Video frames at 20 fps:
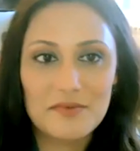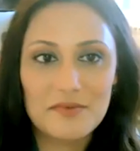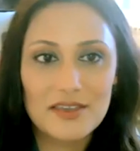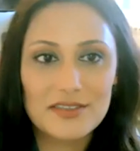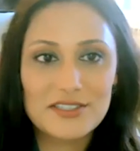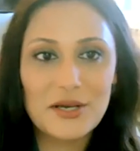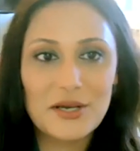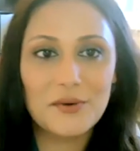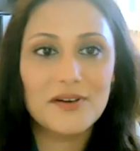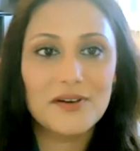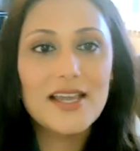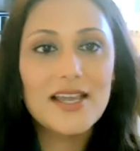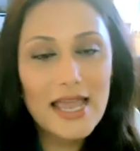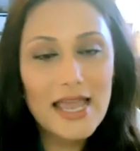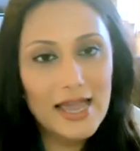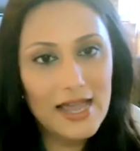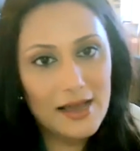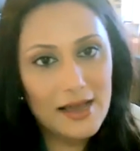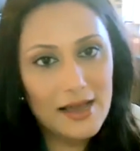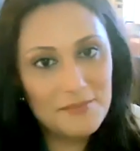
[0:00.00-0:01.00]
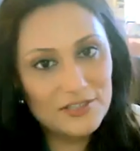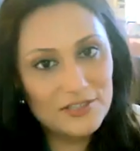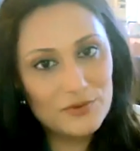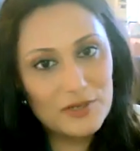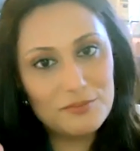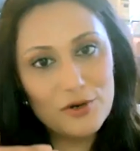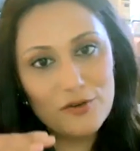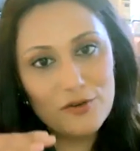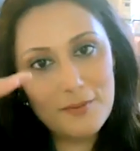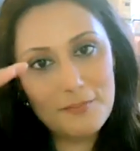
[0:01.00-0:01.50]
So as we
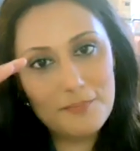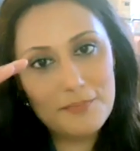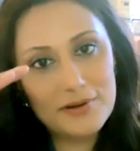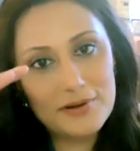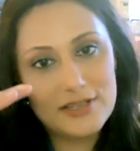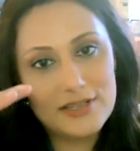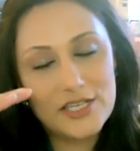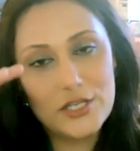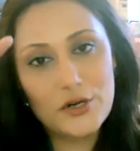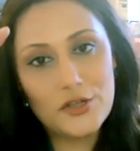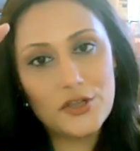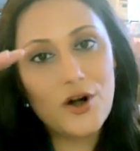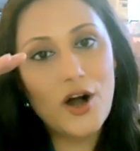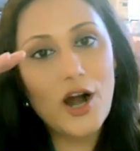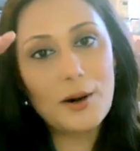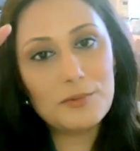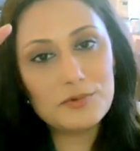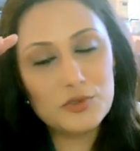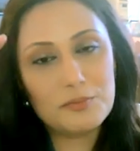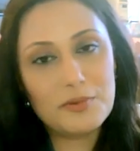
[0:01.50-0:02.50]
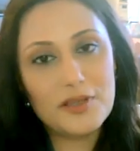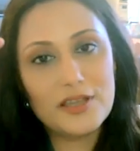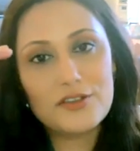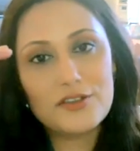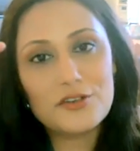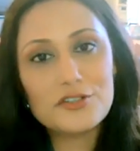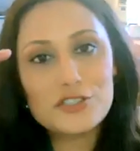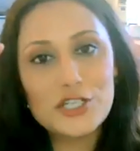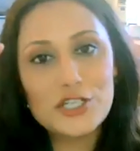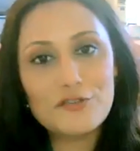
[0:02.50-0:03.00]
move up, your arms will be in
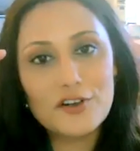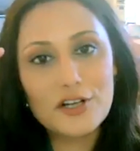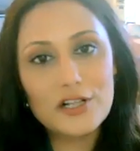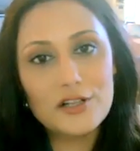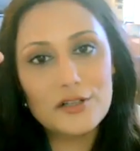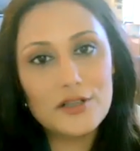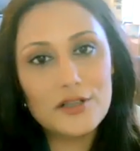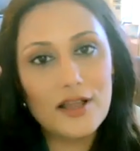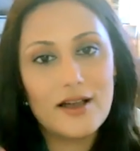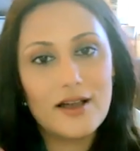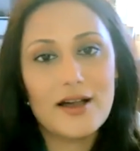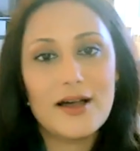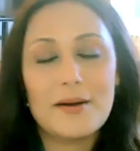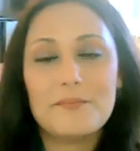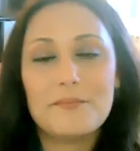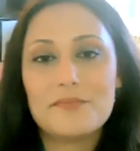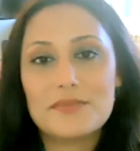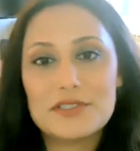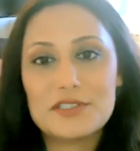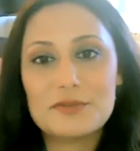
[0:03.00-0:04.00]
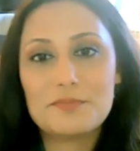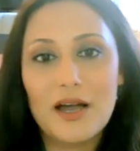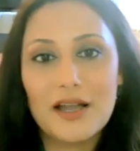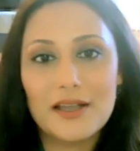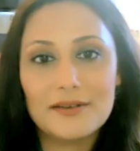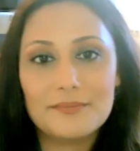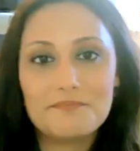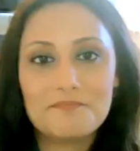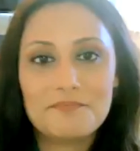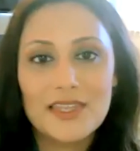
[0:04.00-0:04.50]
your cervical
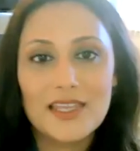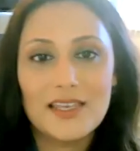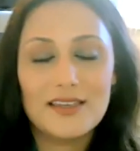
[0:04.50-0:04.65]
spine.